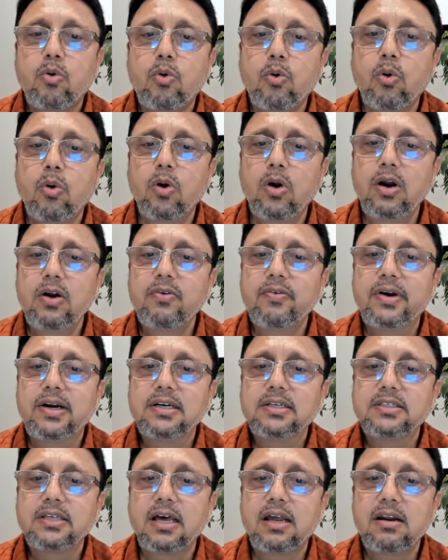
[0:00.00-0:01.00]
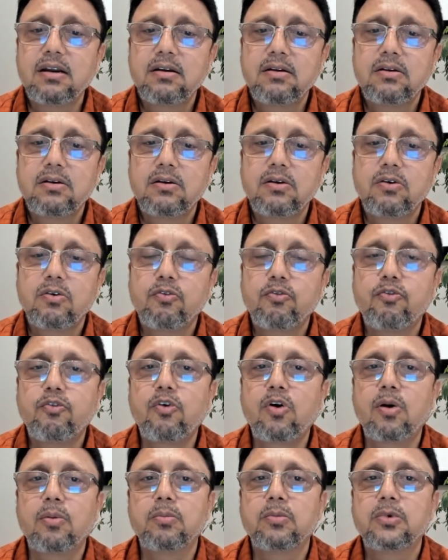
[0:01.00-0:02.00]
cold welds are
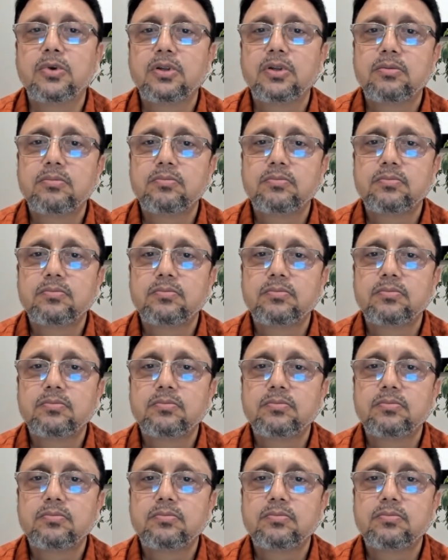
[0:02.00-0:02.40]
formed.